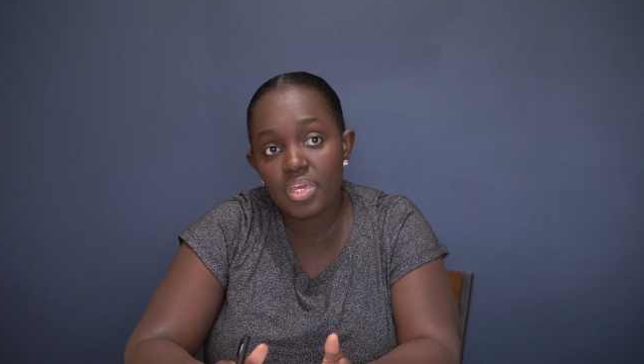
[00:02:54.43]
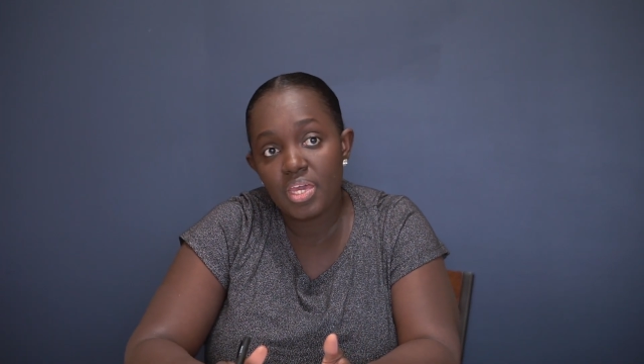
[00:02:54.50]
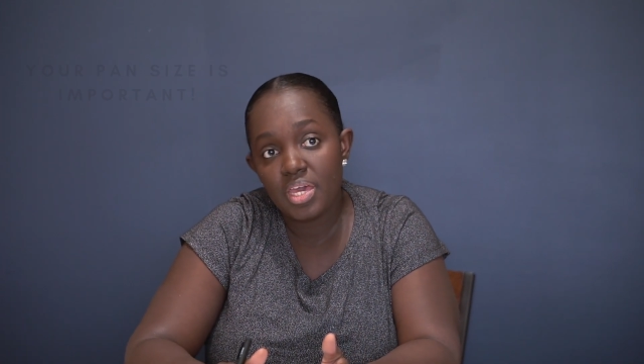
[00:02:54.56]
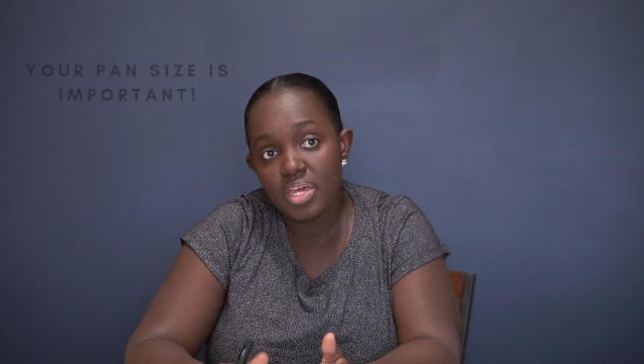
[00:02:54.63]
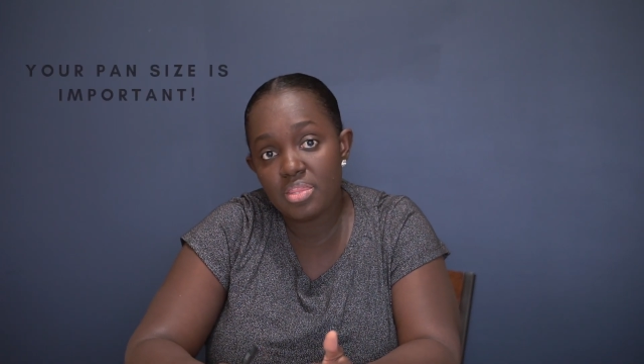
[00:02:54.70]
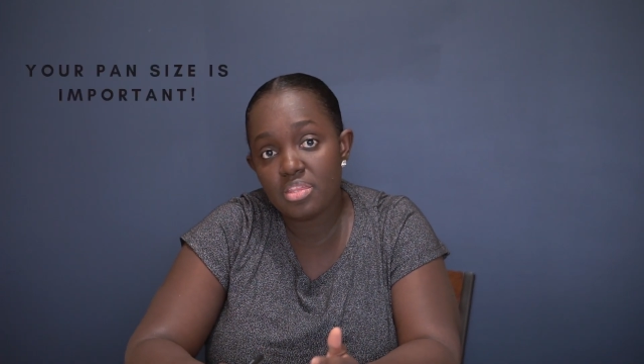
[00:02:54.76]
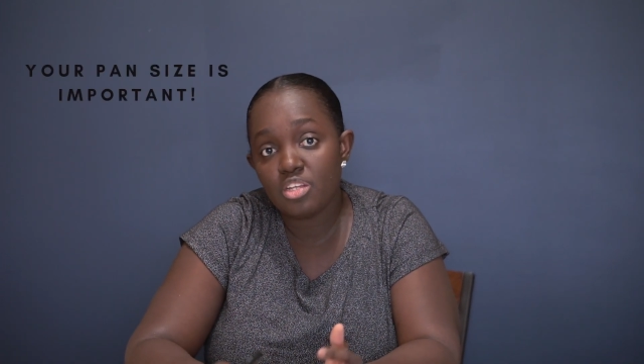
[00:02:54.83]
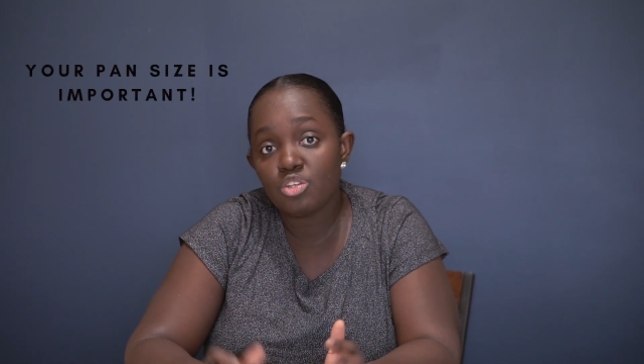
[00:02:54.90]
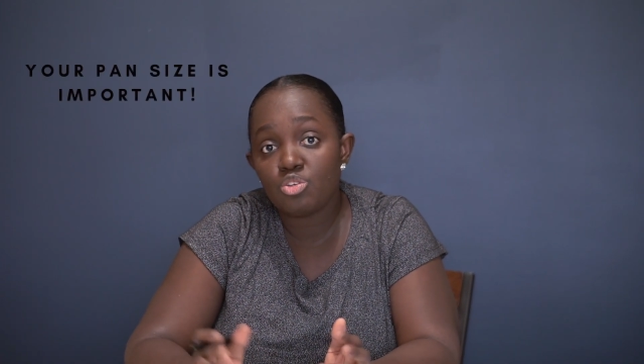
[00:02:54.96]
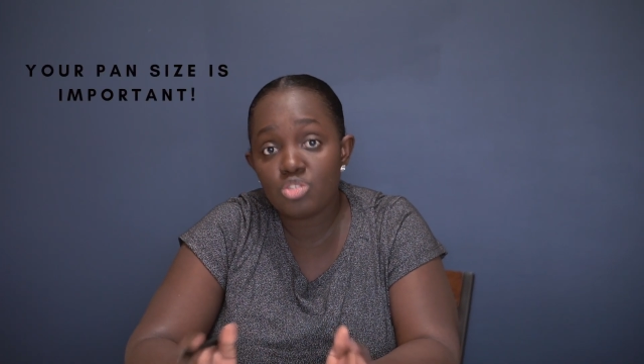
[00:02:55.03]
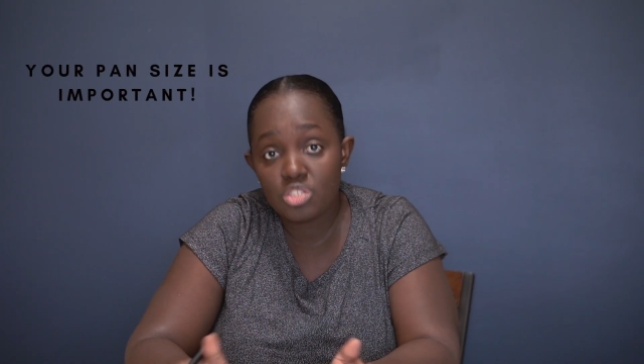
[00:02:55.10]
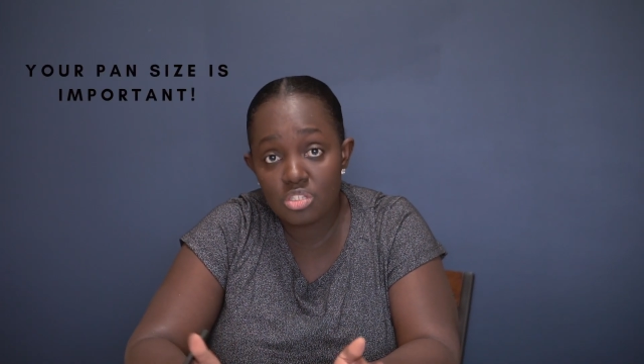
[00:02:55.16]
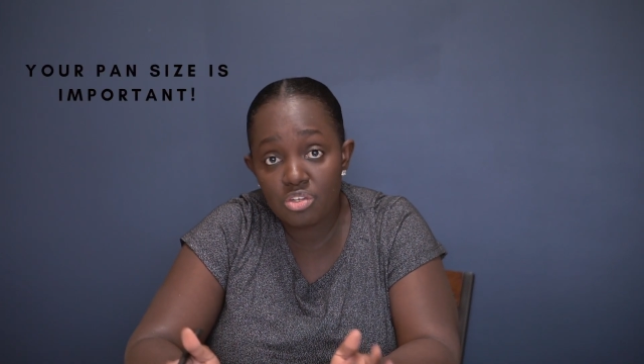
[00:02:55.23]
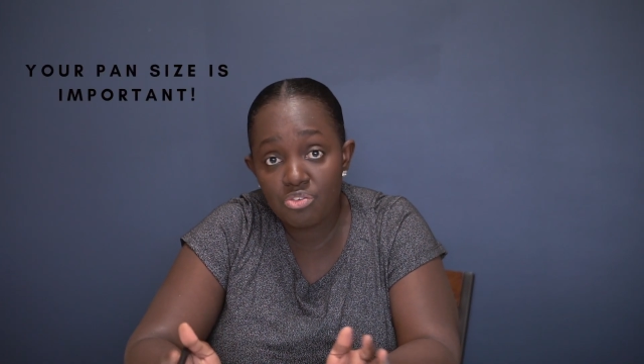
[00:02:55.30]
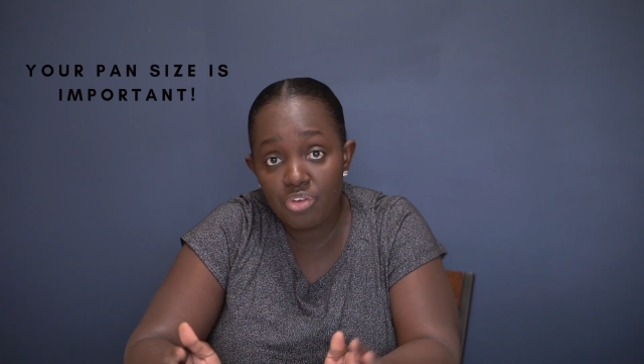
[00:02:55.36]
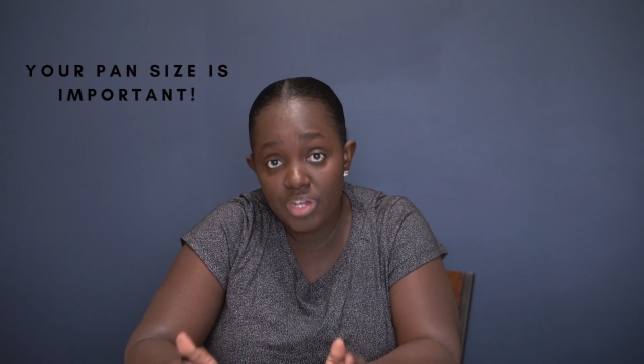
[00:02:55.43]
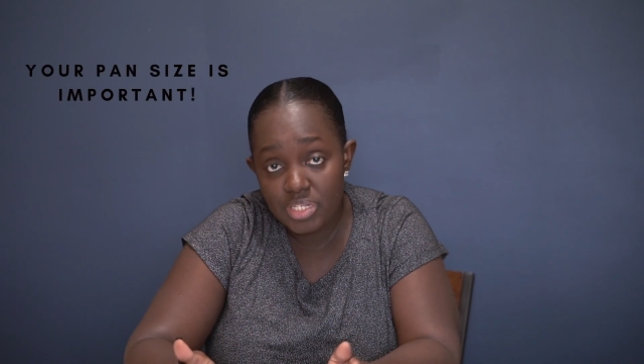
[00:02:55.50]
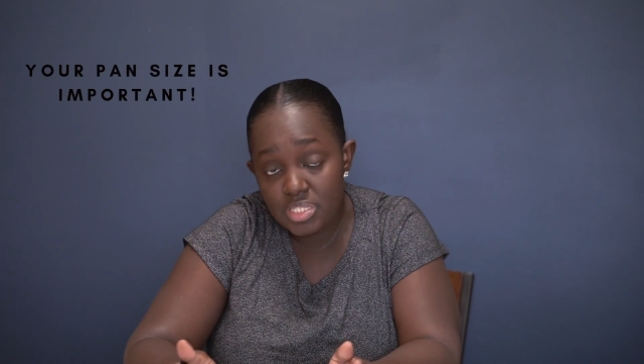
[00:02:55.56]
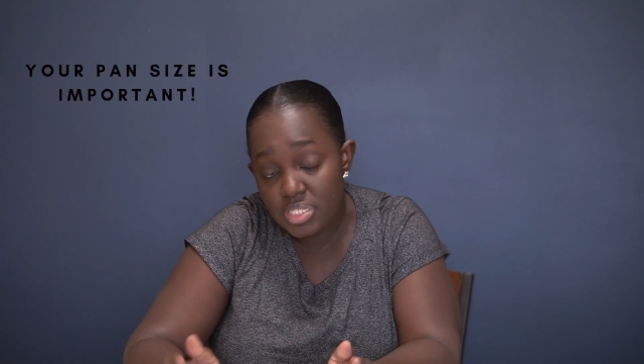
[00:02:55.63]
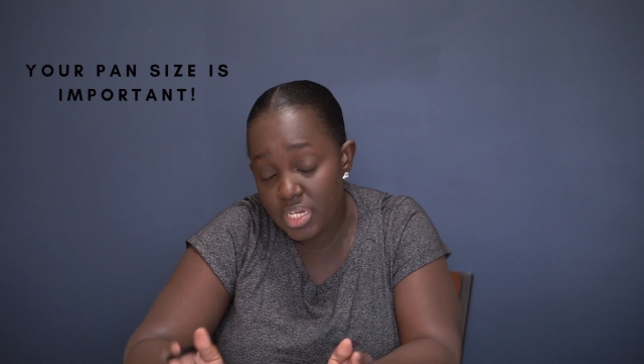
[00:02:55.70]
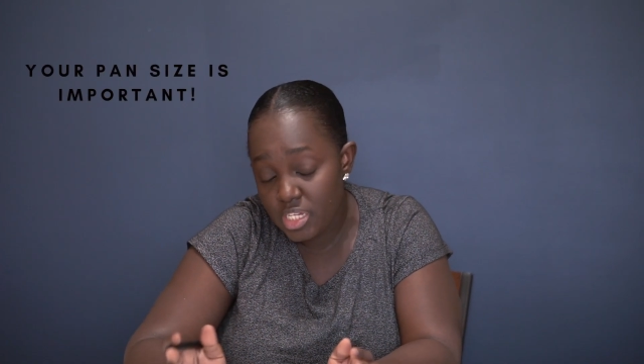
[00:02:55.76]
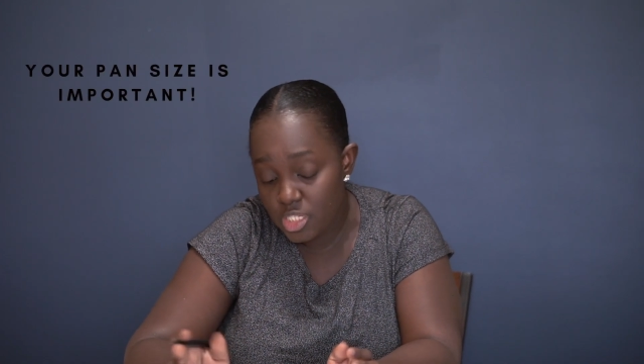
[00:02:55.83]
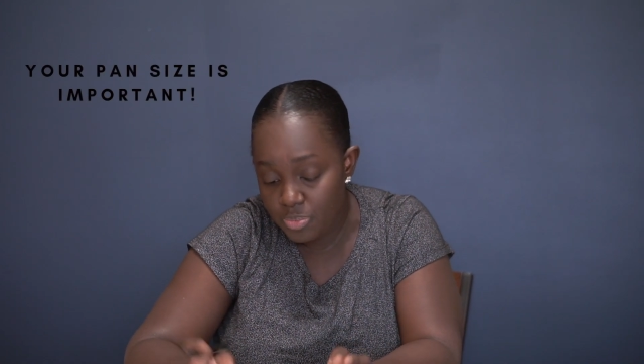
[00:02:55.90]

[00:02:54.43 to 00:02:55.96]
And then using the right size